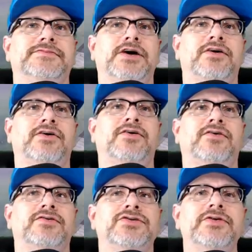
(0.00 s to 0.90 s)

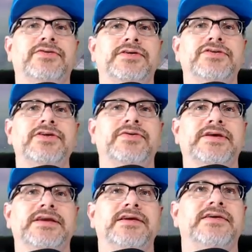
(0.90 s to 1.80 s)
Oh, two to three, two to
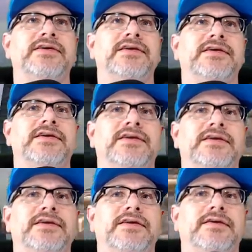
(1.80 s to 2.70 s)
three.
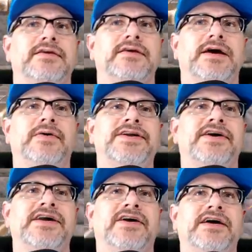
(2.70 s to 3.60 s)
I want
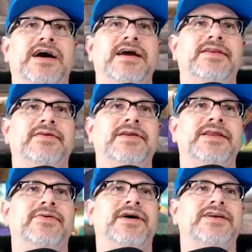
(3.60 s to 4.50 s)
Donkey Kong. I
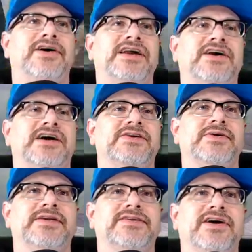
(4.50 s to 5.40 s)
really want Donkey Kong to
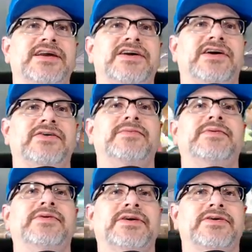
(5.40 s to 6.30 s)
win. Donkey Kong would
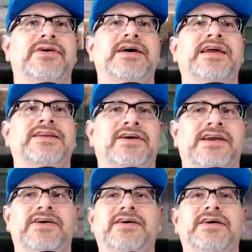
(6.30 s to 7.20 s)
be really cool. I like Donkey
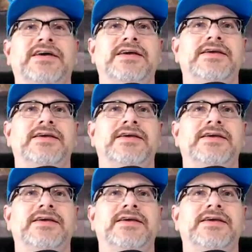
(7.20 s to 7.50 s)
Kong.